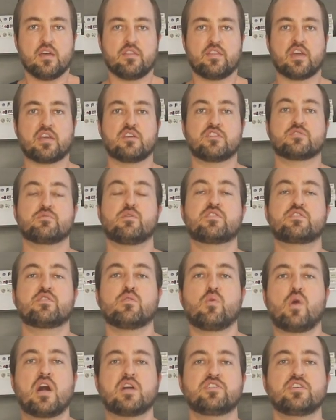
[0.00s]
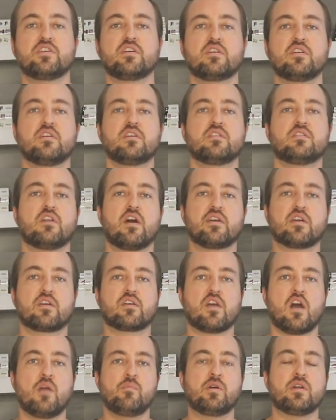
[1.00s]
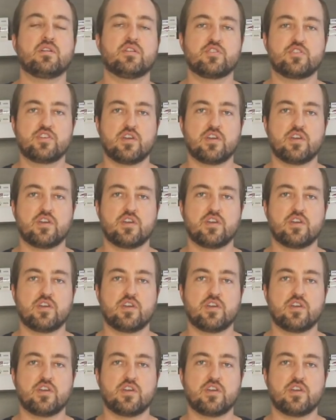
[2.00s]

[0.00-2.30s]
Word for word: Thank you so much for watching. Like, comment,